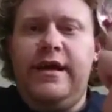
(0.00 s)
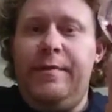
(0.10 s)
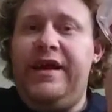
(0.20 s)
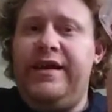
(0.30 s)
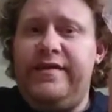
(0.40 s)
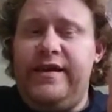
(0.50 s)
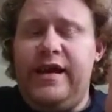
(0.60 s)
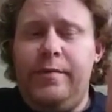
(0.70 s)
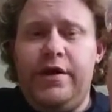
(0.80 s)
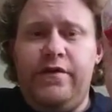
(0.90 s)
I mean, it doesn't
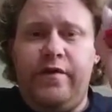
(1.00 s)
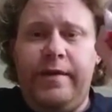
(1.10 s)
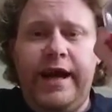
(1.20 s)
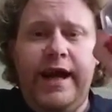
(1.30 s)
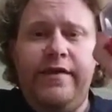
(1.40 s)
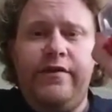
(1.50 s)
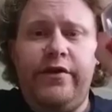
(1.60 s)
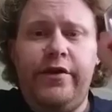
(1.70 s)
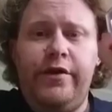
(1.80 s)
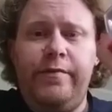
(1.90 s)
take much for my hands
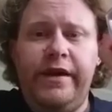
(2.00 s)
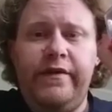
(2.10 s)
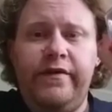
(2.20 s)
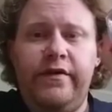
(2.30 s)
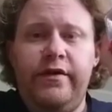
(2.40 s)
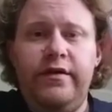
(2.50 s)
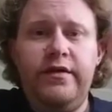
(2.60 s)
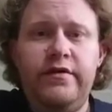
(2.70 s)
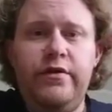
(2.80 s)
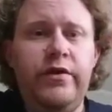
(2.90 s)
to hurt because of the
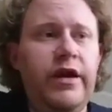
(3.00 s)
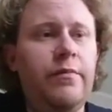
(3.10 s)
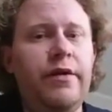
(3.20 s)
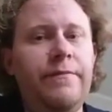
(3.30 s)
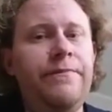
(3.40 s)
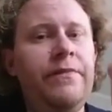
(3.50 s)
dystonia, but